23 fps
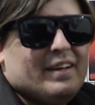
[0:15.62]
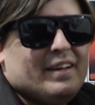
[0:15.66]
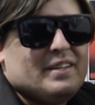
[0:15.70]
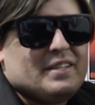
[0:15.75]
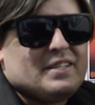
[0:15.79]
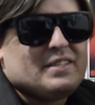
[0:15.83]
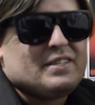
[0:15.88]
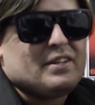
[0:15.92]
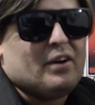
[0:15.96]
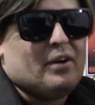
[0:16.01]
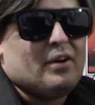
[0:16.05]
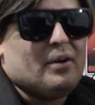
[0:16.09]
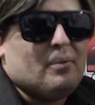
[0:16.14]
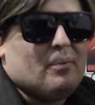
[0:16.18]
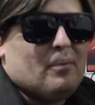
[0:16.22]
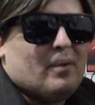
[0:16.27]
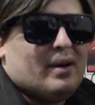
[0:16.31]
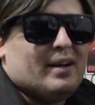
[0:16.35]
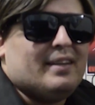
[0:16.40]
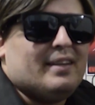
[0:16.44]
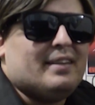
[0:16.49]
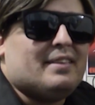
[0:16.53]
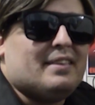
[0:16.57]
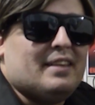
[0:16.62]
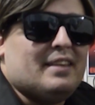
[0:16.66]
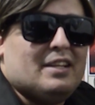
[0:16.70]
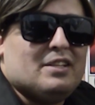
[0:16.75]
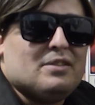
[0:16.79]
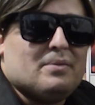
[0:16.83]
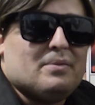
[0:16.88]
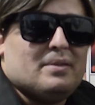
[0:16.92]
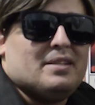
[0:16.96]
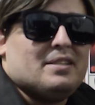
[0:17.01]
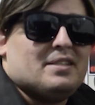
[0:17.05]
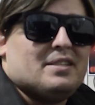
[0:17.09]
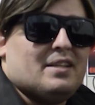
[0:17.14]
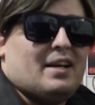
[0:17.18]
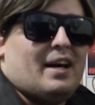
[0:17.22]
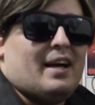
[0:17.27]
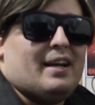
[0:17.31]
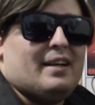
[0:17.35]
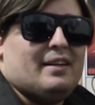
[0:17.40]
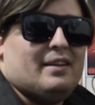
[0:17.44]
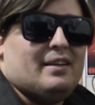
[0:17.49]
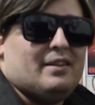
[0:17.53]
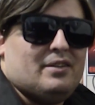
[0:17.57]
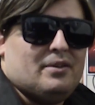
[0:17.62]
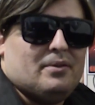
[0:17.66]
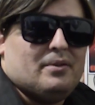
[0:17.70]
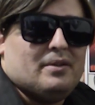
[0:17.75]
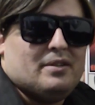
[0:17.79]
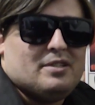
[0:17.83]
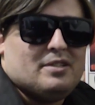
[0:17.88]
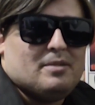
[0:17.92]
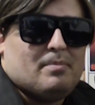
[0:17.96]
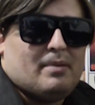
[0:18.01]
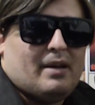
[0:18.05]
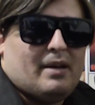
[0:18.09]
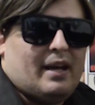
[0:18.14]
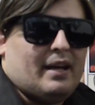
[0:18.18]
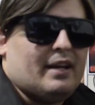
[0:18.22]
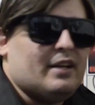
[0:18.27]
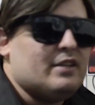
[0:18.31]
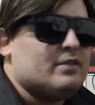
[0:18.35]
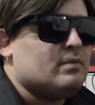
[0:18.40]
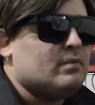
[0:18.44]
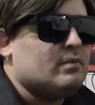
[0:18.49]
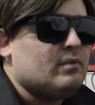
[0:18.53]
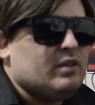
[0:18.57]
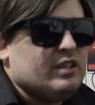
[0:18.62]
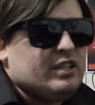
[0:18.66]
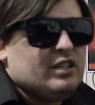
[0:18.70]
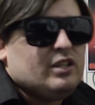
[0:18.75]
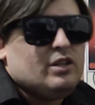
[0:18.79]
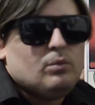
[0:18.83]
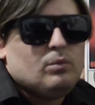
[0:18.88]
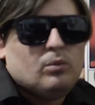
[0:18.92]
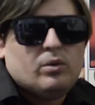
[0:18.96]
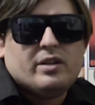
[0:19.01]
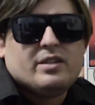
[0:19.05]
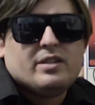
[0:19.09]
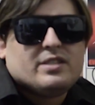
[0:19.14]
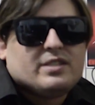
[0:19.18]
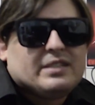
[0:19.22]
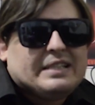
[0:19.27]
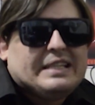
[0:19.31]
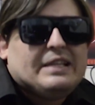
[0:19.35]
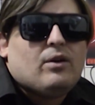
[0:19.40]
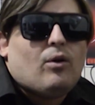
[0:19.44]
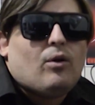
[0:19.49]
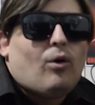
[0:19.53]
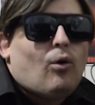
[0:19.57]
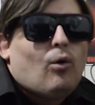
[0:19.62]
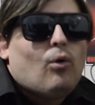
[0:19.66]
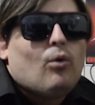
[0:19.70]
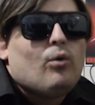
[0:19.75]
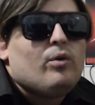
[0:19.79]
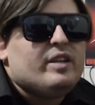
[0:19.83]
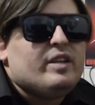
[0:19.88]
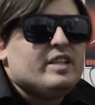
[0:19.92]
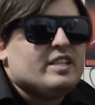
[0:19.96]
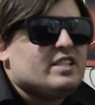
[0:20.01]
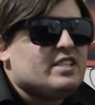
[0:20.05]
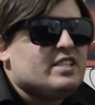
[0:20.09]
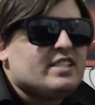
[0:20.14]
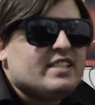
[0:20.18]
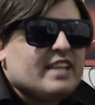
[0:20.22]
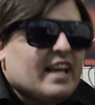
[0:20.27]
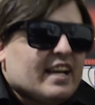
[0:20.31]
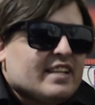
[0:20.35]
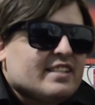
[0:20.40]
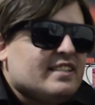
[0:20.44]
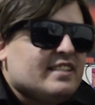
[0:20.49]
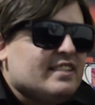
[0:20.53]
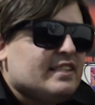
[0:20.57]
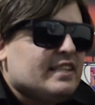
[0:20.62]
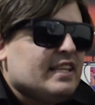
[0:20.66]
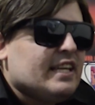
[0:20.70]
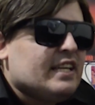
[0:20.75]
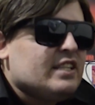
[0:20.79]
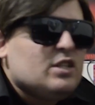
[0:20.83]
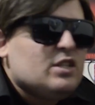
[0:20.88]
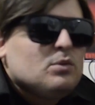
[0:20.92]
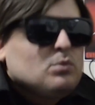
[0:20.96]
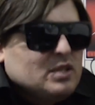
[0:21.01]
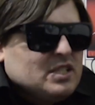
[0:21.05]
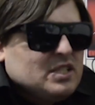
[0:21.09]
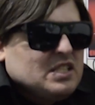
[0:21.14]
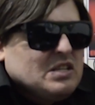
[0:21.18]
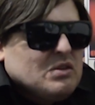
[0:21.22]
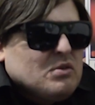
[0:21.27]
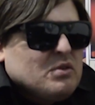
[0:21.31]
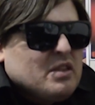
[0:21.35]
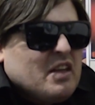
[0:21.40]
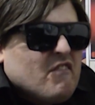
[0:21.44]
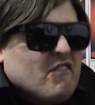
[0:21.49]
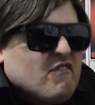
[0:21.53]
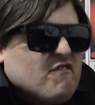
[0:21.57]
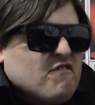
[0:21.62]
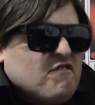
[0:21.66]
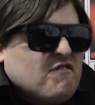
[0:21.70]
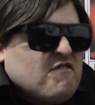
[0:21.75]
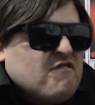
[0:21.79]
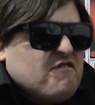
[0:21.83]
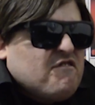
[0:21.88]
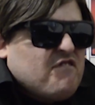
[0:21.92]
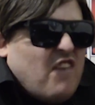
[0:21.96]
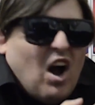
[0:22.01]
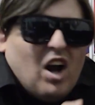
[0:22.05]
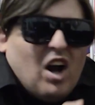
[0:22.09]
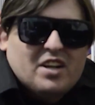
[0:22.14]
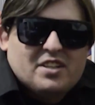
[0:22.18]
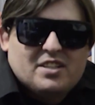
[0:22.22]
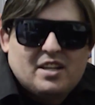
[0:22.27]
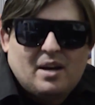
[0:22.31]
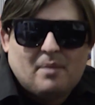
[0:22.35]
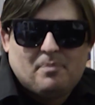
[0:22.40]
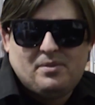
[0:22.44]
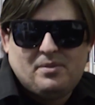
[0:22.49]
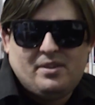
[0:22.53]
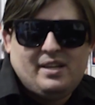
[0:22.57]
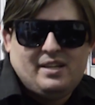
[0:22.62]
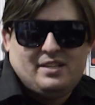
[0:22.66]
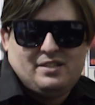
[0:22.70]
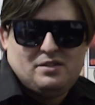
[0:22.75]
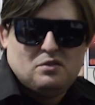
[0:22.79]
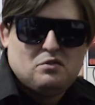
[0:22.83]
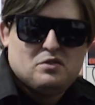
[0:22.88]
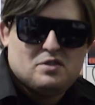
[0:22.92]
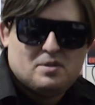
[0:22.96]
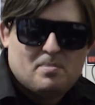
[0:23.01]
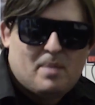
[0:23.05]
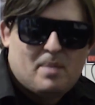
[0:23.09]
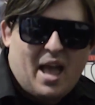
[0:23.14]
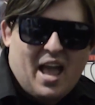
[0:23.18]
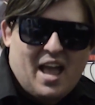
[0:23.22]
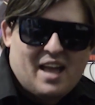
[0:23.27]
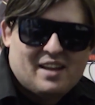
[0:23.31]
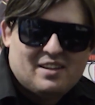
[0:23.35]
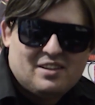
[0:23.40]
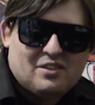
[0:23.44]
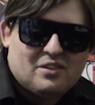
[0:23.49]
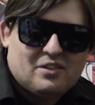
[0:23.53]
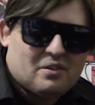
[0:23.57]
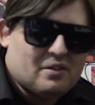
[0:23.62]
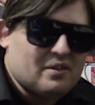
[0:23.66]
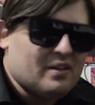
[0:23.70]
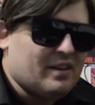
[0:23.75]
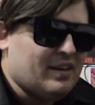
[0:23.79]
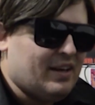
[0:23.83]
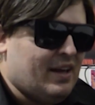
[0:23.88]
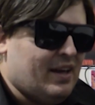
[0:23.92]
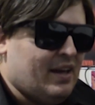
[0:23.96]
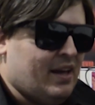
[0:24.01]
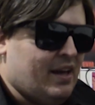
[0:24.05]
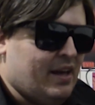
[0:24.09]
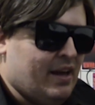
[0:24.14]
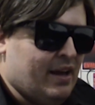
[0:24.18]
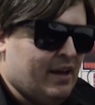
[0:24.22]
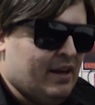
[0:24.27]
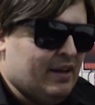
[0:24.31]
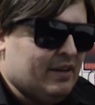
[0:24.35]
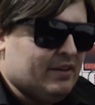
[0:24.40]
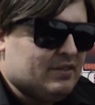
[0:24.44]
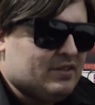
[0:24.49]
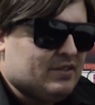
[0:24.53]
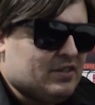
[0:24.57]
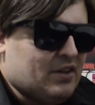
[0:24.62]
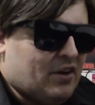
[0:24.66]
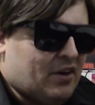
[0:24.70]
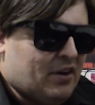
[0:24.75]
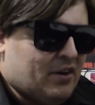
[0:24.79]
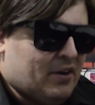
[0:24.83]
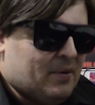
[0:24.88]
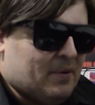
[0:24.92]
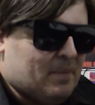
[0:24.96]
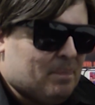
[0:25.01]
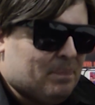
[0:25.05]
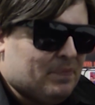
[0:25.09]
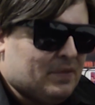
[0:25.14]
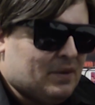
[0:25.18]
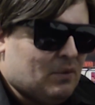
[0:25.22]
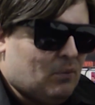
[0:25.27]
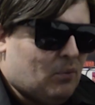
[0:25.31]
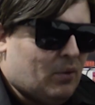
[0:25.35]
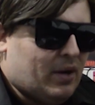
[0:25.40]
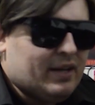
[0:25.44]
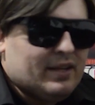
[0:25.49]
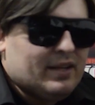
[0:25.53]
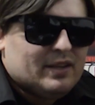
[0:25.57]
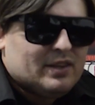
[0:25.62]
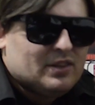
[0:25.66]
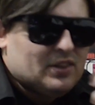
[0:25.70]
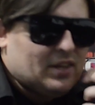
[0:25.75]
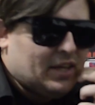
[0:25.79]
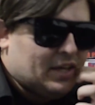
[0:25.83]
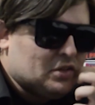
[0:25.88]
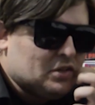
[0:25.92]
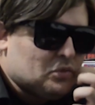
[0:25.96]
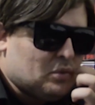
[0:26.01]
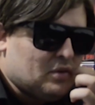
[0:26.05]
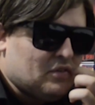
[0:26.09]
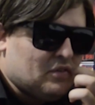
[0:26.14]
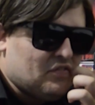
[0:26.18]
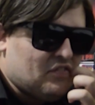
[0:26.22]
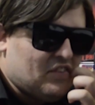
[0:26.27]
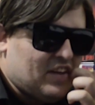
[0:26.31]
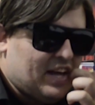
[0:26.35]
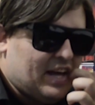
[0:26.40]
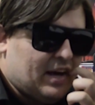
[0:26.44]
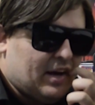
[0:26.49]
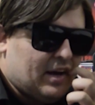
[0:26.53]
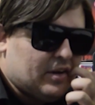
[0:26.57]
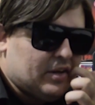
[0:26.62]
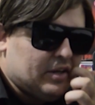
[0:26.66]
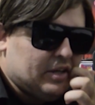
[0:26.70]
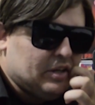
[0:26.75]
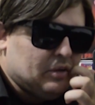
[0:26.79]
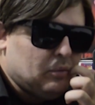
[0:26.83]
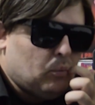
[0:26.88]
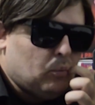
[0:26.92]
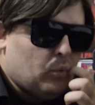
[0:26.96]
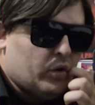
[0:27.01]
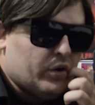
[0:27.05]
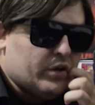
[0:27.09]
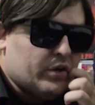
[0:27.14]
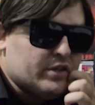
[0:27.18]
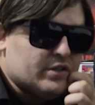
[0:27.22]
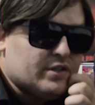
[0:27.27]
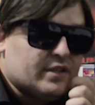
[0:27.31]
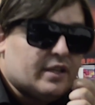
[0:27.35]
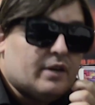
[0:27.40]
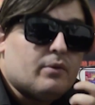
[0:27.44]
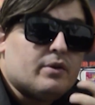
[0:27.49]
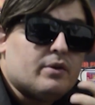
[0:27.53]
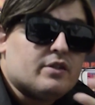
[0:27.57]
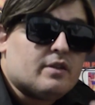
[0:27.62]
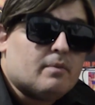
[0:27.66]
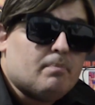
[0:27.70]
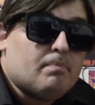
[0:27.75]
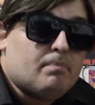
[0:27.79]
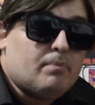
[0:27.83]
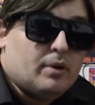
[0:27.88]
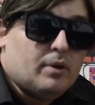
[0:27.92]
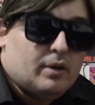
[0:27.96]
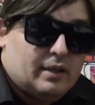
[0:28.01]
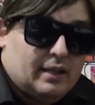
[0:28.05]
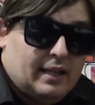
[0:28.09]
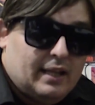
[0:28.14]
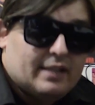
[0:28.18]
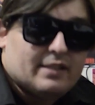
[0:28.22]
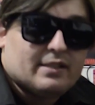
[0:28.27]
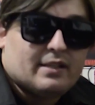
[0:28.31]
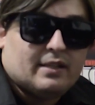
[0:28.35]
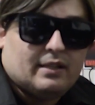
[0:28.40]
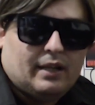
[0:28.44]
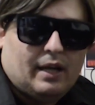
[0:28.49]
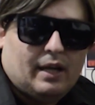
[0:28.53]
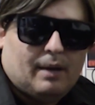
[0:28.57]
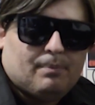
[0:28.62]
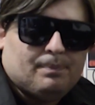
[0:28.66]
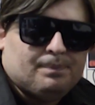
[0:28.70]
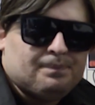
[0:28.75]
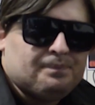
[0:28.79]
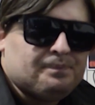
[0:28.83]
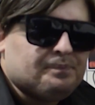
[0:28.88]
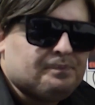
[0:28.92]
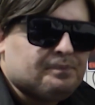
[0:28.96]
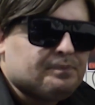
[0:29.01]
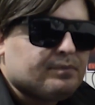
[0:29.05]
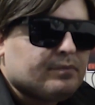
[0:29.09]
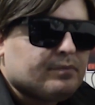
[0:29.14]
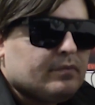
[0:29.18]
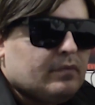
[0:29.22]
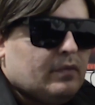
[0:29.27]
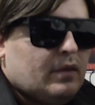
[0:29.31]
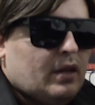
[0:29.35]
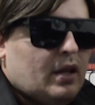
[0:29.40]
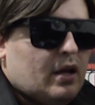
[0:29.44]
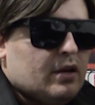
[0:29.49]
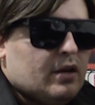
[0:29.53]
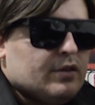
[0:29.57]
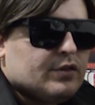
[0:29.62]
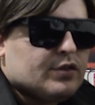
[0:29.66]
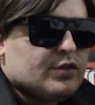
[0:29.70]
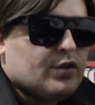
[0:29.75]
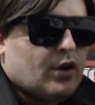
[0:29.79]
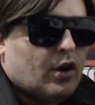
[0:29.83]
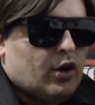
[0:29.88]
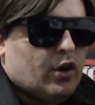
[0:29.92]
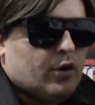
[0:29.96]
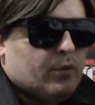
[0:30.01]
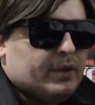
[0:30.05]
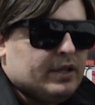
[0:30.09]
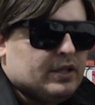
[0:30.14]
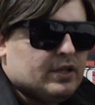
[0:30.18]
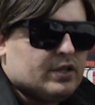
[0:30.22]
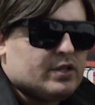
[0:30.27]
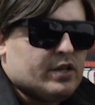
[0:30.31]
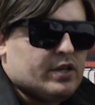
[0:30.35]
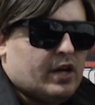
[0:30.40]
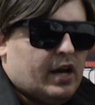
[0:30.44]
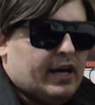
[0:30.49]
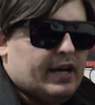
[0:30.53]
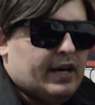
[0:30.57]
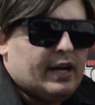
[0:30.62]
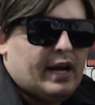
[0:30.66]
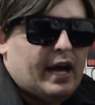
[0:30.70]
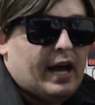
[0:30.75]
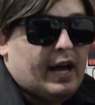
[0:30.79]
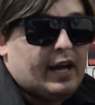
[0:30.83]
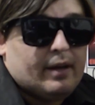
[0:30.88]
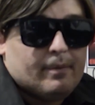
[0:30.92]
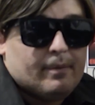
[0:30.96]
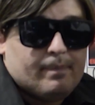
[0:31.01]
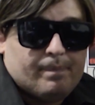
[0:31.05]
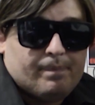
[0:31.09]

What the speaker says: So, one of the things we decided to do in Japan, because you want to see all the sexy things, you want to see all the fucked up things of Japan, you know. So, one of the things we found was there was a burlesque club. So, we decided, hey,